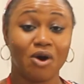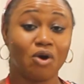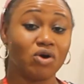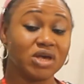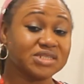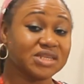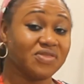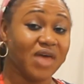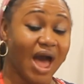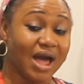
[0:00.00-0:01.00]
Or is it
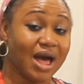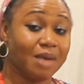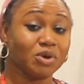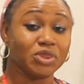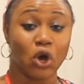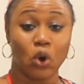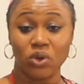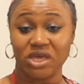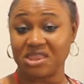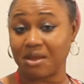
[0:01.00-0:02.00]
the akamo, the
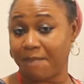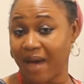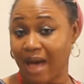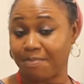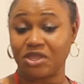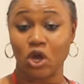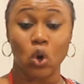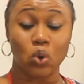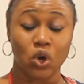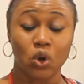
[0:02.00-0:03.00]
ogi, the pap, the
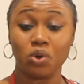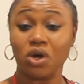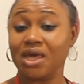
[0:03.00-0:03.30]
cocoa?